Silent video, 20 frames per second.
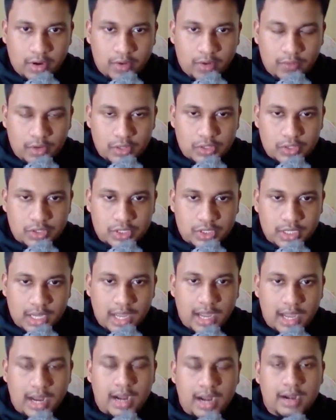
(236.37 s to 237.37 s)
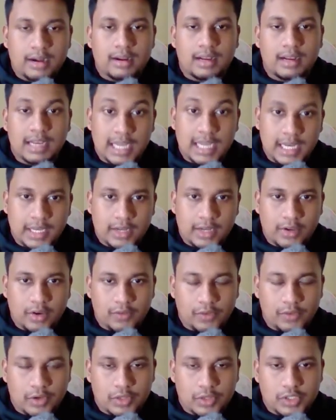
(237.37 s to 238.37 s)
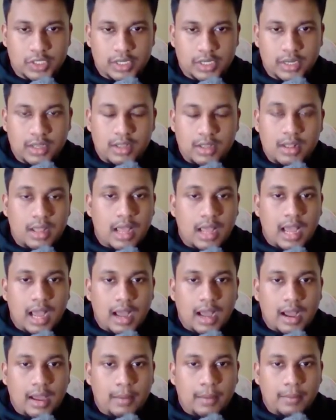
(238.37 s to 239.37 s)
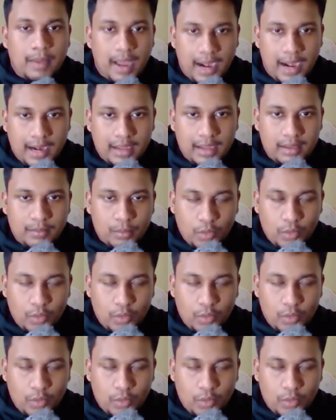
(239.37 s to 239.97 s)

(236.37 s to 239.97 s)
convolution and linear convolution. I'm adding